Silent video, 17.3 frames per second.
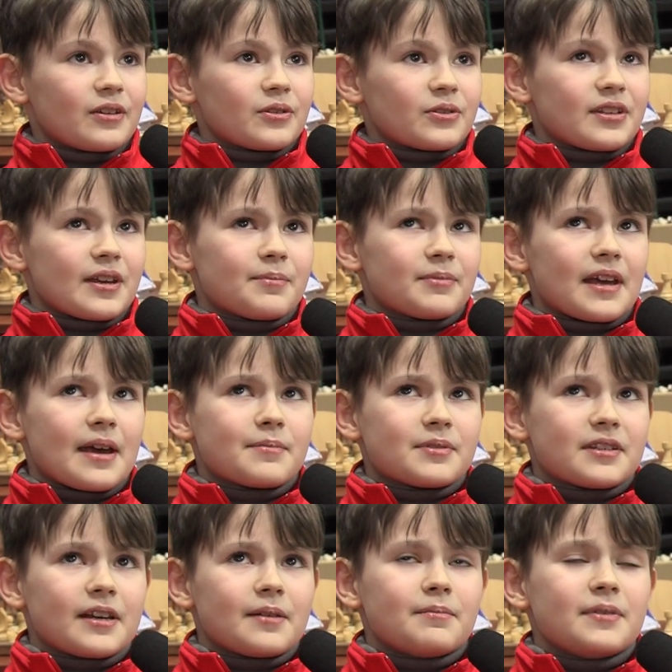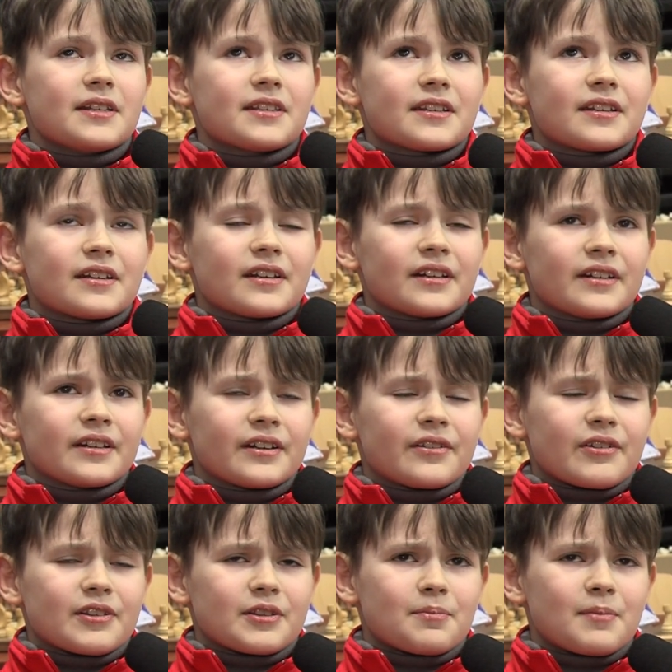Sometimes I beat
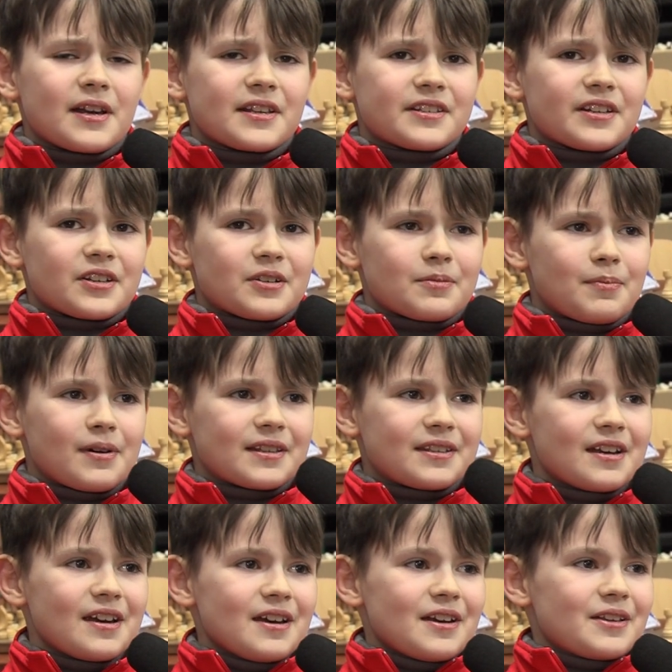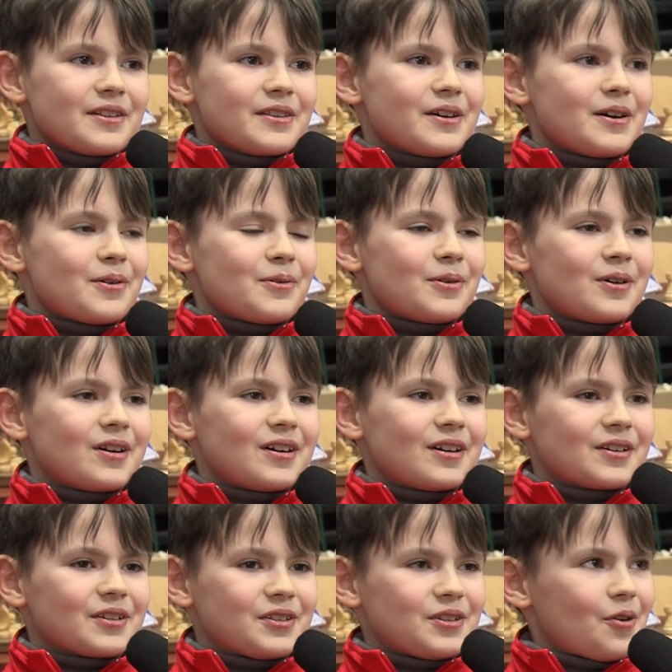grandmasters, but
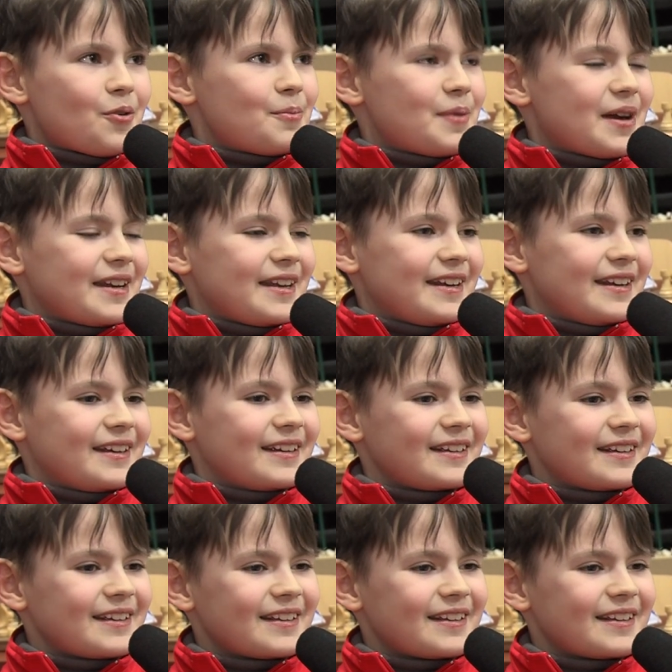no so many.